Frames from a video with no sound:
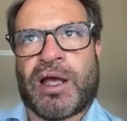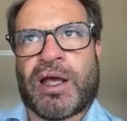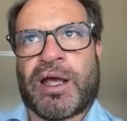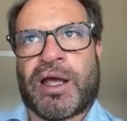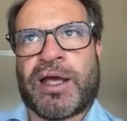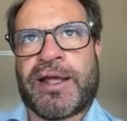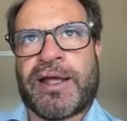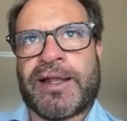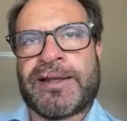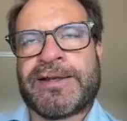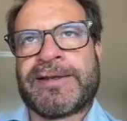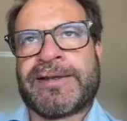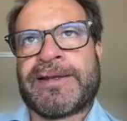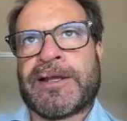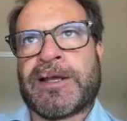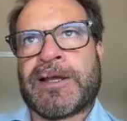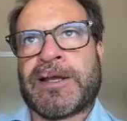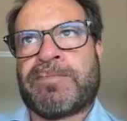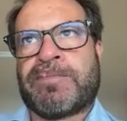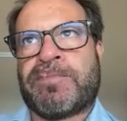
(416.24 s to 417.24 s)
and
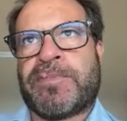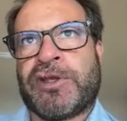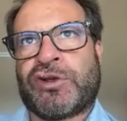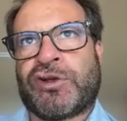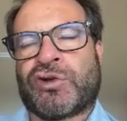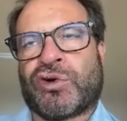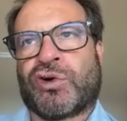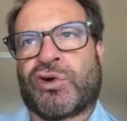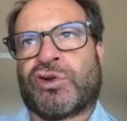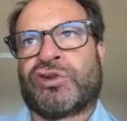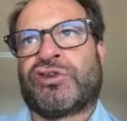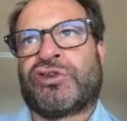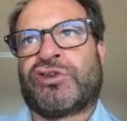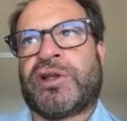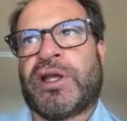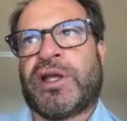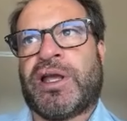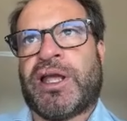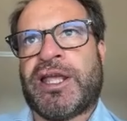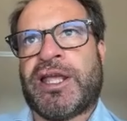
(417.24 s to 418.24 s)
because
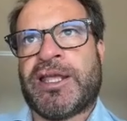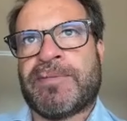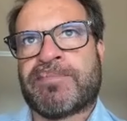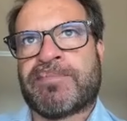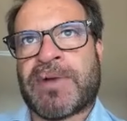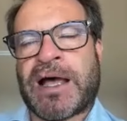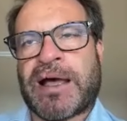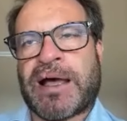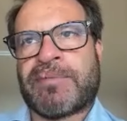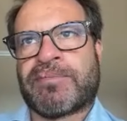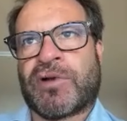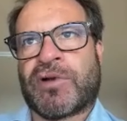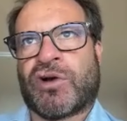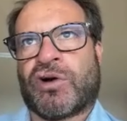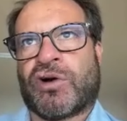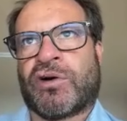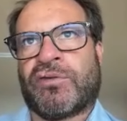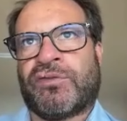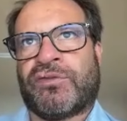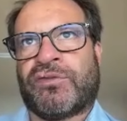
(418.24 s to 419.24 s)
the Imam
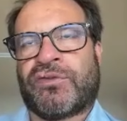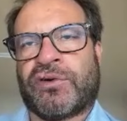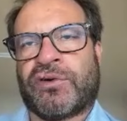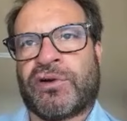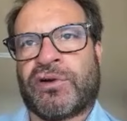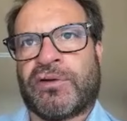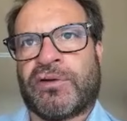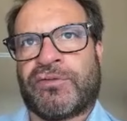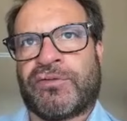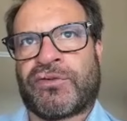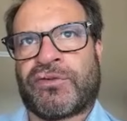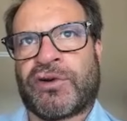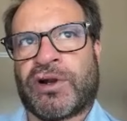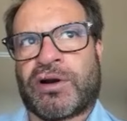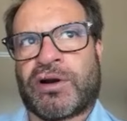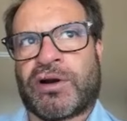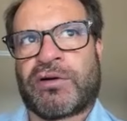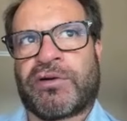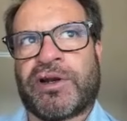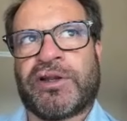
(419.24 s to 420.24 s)
of
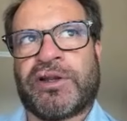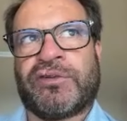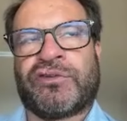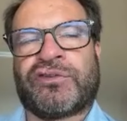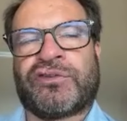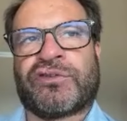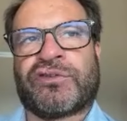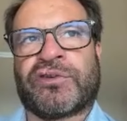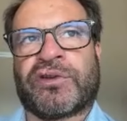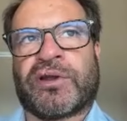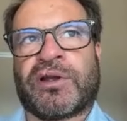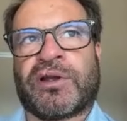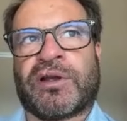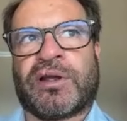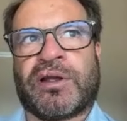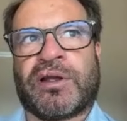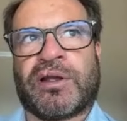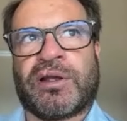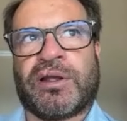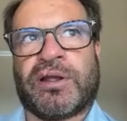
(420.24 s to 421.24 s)
Florence
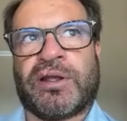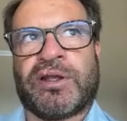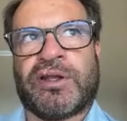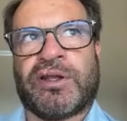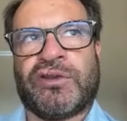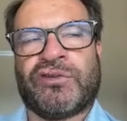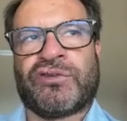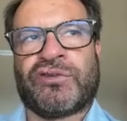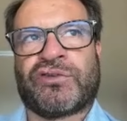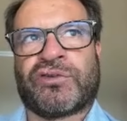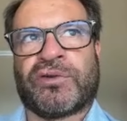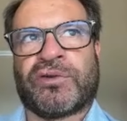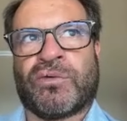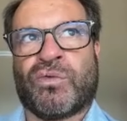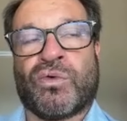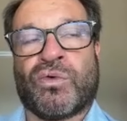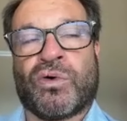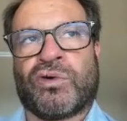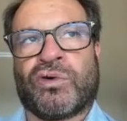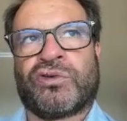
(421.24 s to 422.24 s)

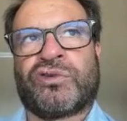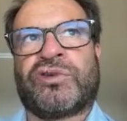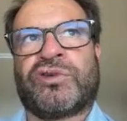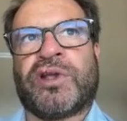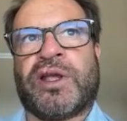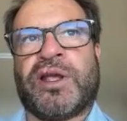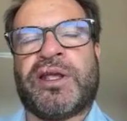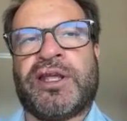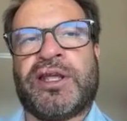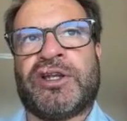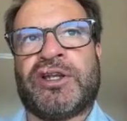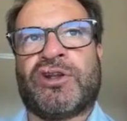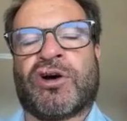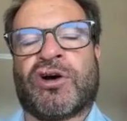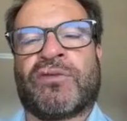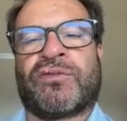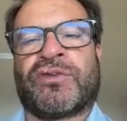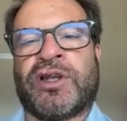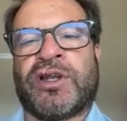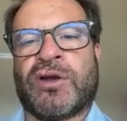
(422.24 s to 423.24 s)
was the head
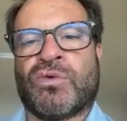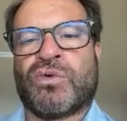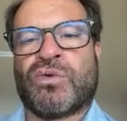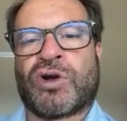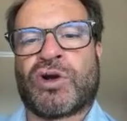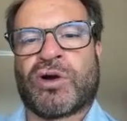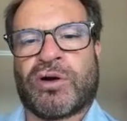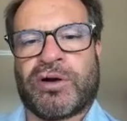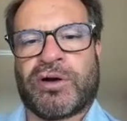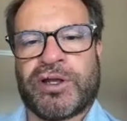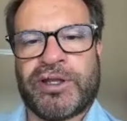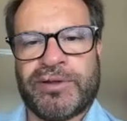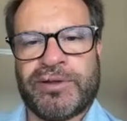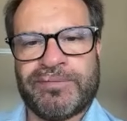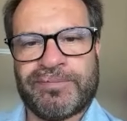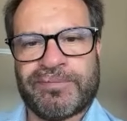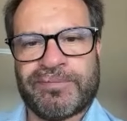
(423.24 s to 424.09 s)
of the UCOI.